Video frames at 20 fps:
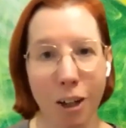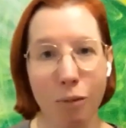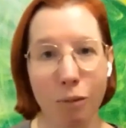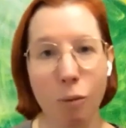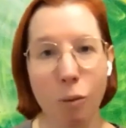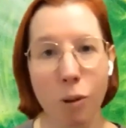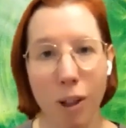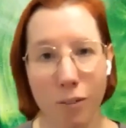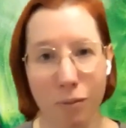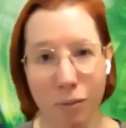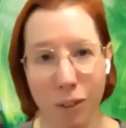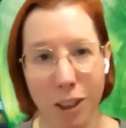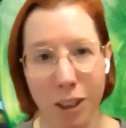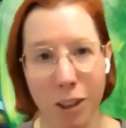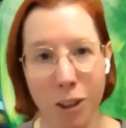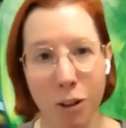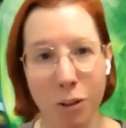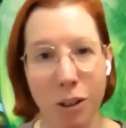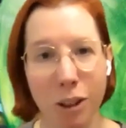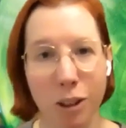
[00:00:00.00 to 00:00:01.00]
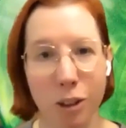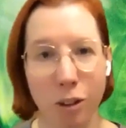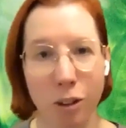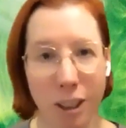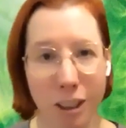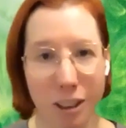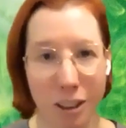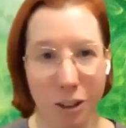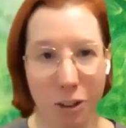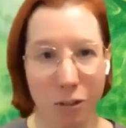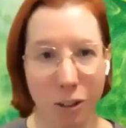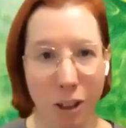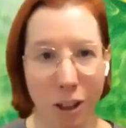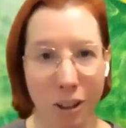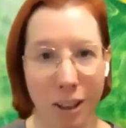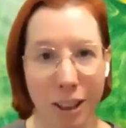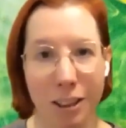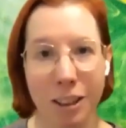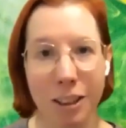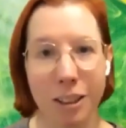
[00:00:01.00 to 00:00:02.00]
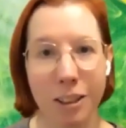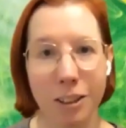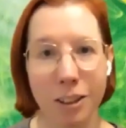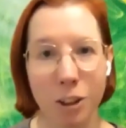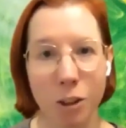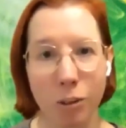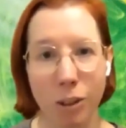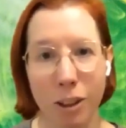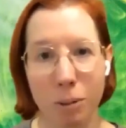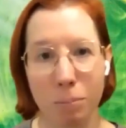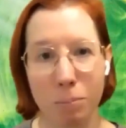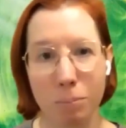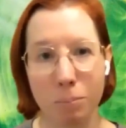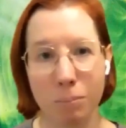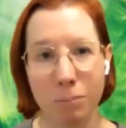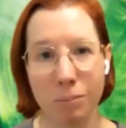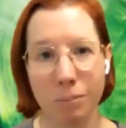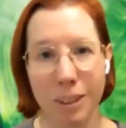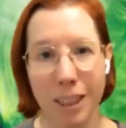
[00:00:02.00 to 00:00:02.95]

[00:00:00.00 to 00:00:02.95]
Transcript: of one venue in your itinerary, and then you end up